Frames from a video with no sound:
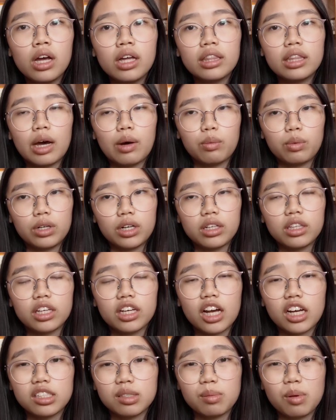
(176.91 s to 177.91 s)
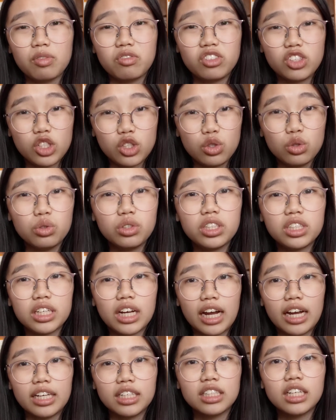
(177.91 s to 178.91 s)
that we're on the cusp of huge
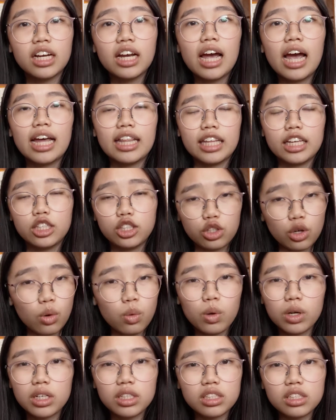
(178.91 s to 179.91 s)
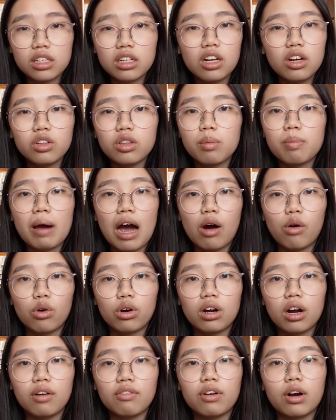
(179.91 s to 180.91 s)
change and they don't want us to know the power
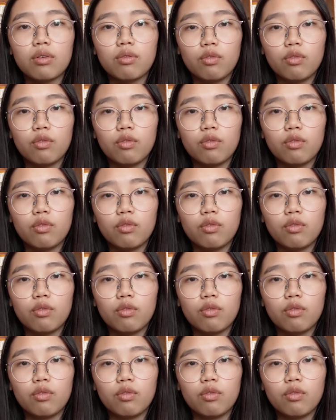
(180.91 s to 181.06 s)
of our